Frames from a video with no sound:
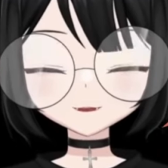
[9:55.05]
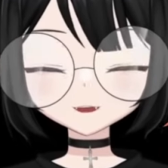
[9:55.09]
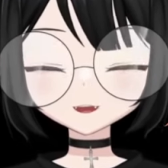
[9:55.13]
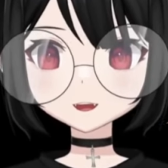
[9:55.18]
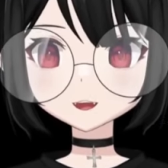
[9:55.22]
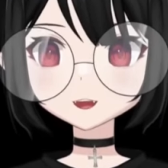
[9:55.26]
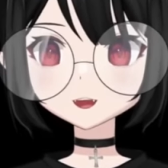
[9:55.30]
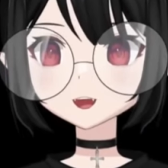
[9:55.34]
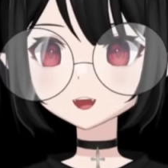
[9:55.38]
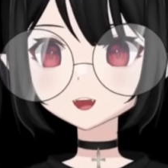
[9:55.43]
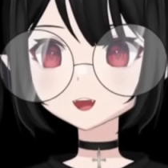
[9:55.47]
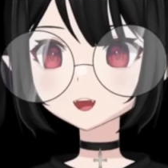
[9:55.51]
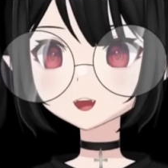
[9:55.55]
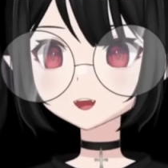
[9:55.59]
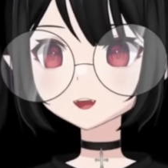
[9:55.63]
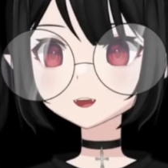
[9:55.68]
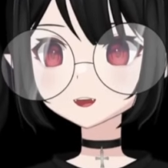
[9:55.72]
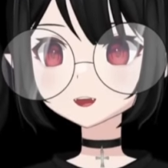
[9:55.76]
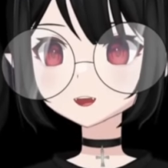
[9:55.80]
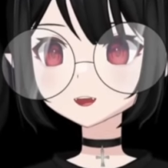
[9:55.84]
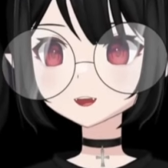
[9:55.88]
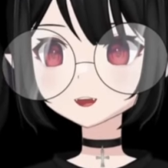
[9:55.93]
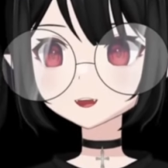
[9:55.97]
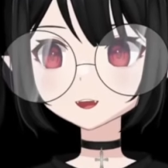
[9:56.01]
And
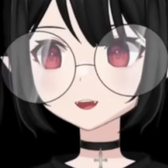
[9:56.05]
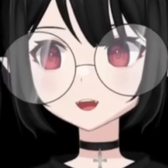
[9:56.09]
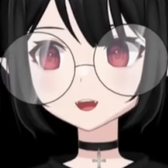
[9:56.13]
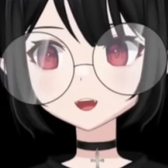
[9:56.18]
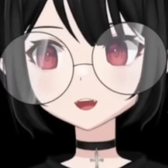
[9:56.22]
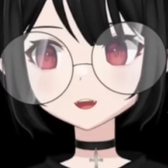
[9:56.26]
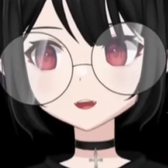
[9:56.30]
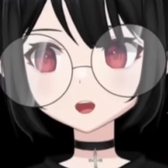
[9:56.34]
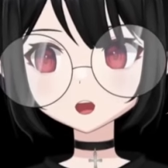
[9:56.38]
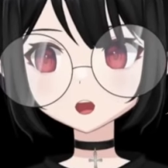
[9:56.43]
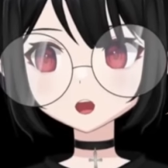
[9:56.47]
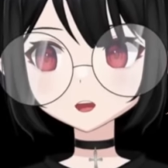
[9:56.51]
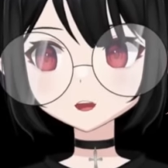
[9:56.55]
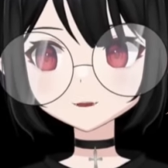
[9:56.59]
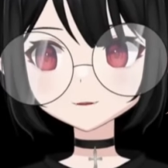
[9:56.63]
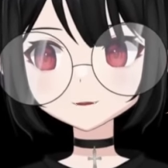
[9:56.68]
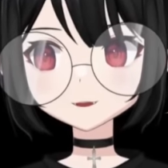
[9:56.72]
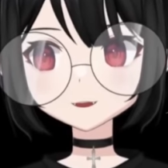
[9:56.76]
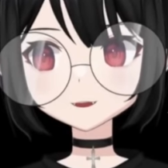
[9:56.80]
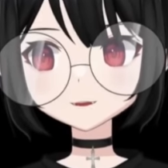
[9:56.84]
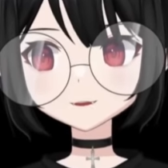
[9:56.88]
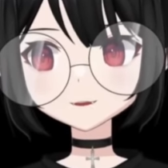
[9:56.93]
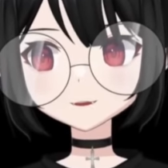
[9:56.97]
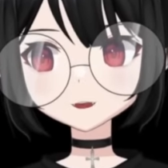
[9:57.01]
I know if
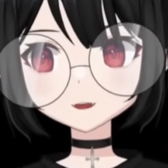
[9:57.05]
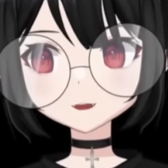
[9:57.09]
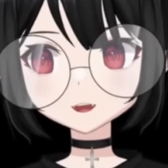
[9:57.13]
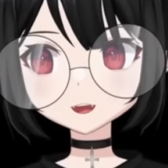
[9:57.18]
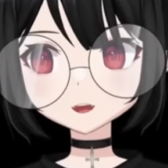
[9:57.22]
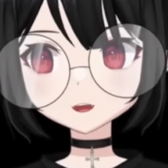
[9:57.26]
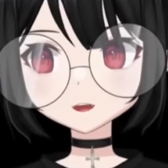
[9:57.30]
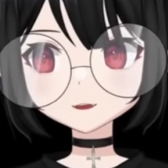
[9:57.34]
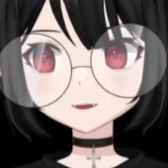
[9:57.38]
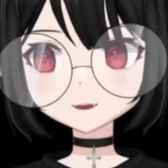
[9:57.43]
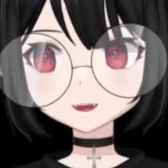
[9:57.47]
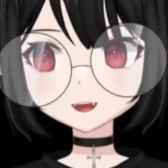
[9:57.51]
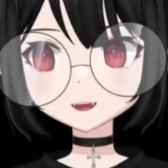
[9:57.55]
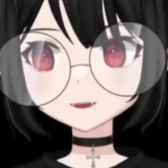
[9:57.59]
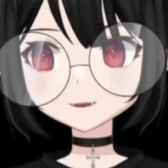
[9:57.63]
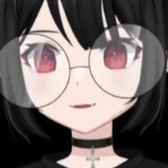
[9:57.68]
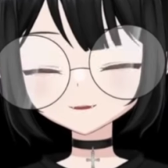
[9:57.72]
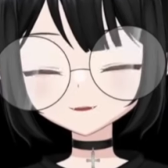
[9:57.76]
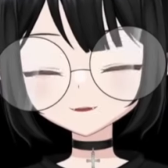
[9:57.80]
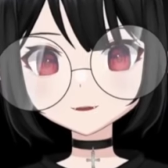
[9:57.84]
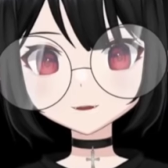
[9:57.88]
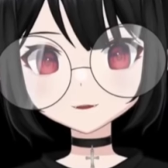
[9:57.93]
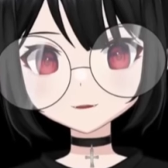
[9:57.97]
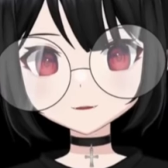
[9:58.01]
Selen was asked,
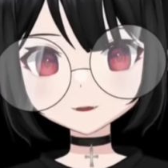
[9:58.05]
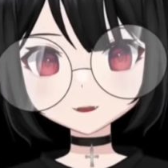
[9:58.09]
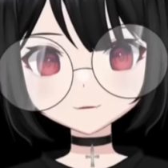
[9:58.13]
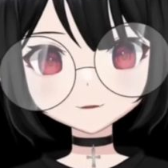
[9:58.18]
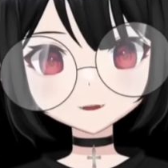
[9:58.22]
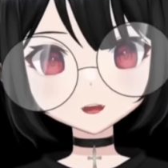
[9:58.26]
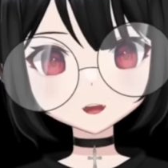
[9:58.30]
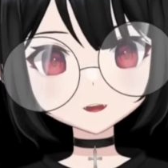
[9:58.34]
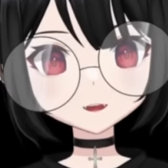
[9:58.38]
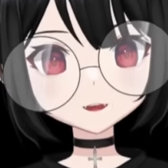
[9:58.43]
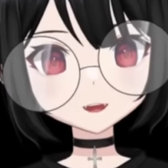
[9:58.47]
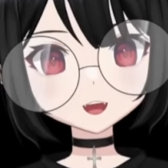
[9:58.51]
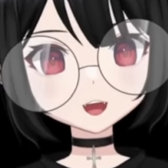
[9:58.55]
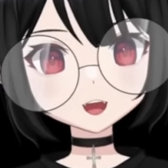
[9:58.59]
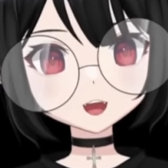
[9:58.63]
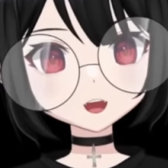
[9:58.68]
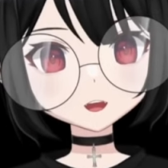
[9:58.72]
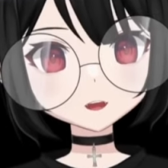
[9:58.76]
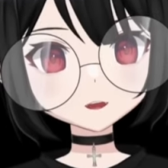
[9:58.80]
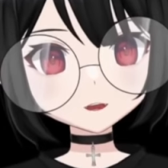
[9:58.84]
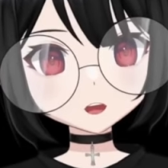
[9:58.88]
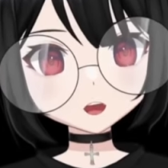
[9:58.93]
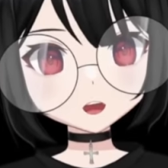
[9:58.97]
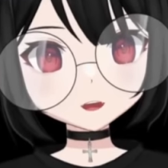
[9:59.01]
there's a very high
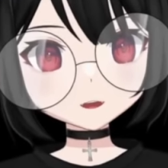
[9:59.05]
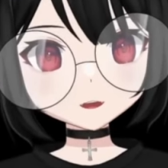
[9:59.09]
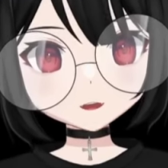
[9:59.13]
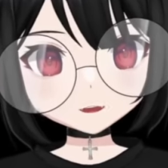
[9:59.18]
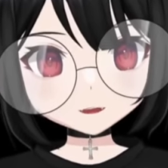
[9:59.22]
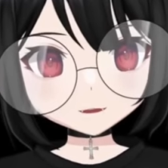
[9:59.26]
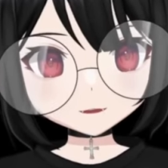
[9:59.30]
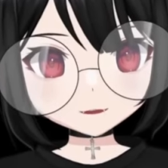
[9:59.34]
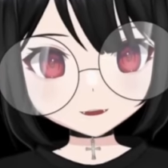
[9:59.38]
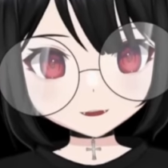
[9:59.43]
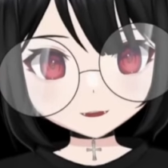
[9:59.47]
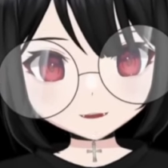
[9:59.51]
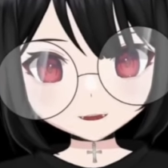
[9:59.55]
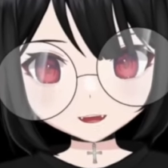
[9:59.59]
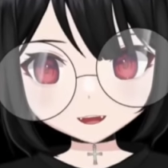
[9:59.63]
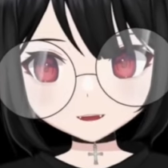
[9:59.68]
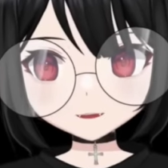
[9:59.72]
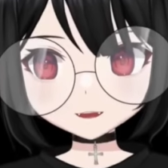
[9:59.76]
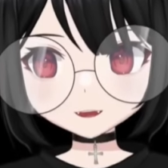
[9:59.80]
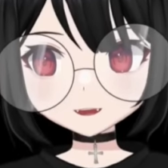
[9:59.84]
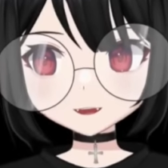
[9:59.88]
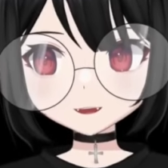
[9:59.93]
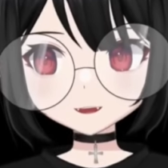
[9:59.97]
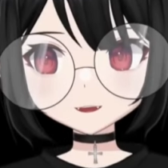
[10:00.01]
probability that
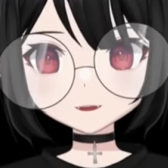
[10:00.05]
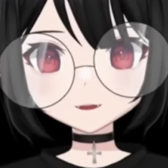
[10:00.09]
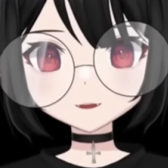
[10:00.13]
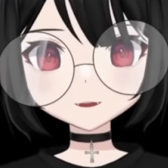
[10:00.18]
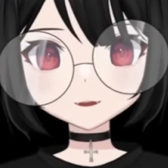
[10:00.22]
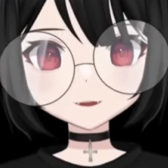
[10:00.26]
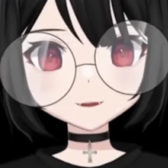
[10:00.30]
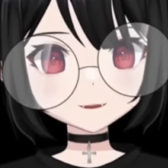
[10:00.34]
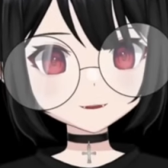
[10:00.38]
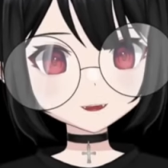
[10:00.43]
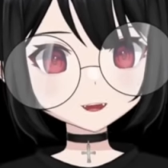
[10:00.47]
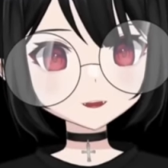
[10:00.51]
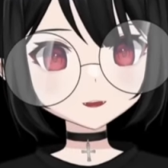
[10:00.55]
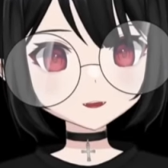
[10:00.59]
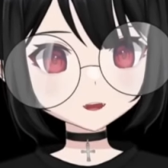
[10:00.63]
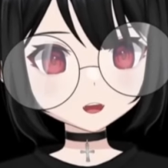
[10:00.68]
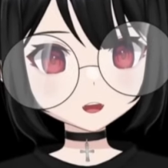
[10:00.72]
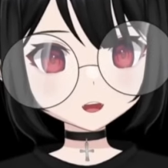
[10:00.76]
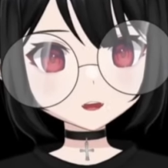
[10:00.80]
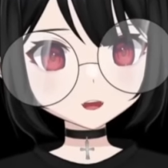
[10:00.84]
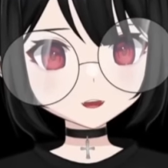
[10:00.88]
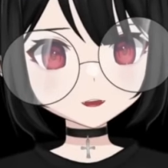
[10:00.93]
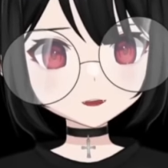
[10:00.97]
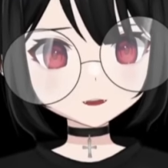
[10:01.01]
she said no. I
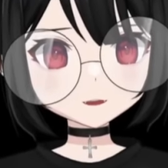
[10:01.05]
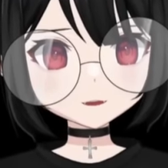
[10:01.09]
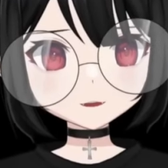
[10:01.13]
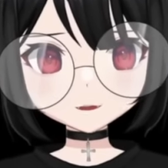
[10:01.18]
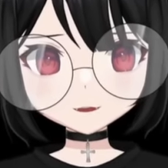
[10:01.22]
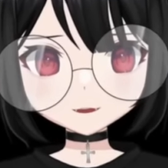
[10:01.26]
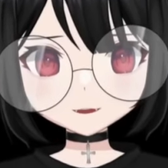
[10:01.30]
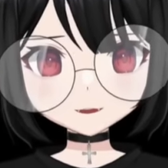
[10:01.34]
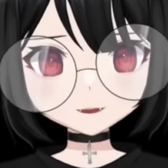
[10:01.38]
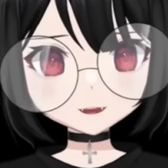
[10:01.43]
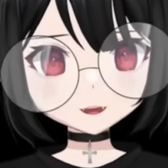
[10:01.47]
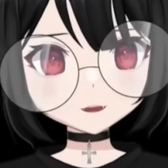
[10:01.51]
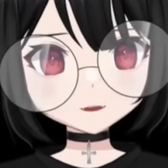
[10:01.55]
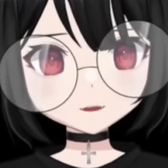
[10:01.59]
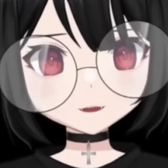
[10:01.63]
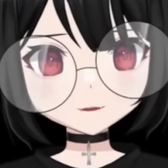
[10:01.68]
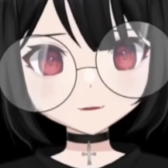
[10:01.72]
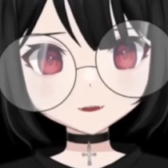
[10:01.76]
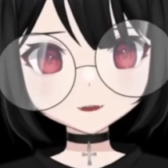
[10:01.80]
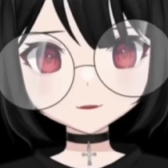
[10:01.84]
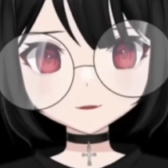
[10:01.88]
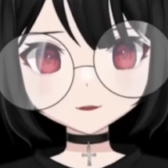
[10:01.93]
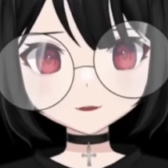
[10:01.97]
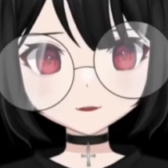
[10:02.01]
mean, she did not leave on
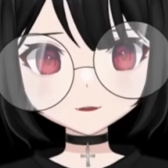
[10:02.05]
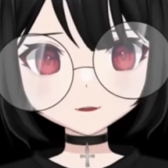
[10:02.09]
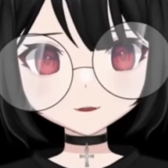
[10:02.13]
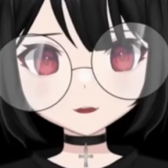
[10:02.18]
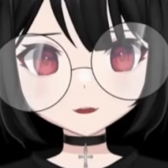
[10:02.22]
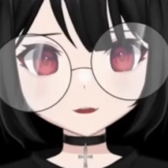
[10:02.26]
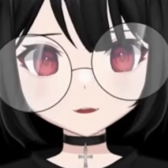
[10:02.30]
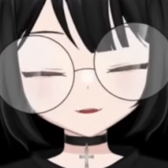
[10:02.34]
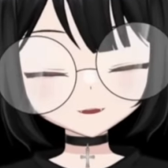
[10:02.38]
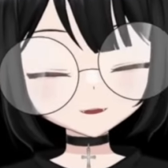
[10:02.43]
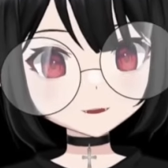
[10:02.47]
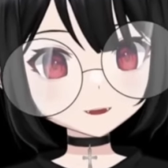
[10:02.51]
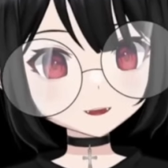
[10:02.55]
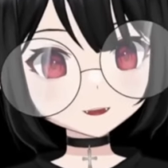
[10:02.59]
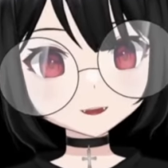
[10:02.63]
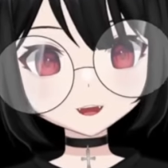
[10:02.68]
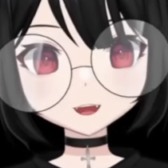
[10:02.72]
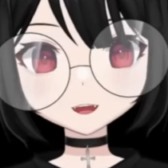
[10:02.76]
good terms. She's not on